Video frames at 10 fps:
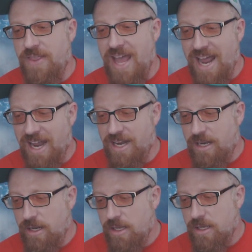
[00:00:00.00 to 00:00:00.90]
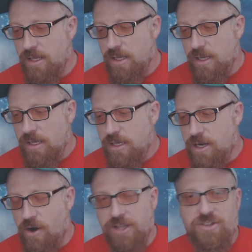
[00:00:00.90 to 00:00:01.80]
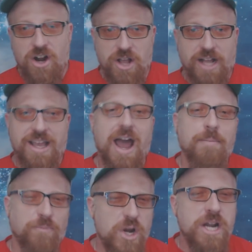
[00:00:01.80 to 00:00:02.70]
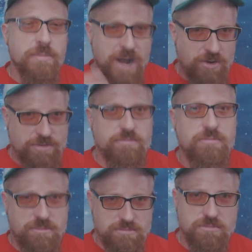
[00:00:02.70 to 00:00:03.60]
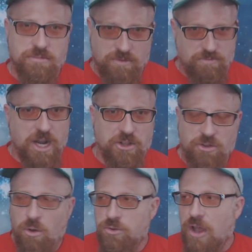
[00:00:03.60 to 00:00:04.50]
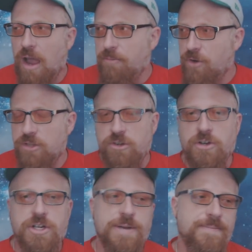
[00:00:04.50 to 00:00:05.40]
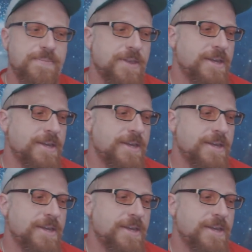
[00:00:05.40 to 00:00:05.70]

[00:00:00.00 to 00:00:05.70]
And then, I'm reading about it the whole time, researching it.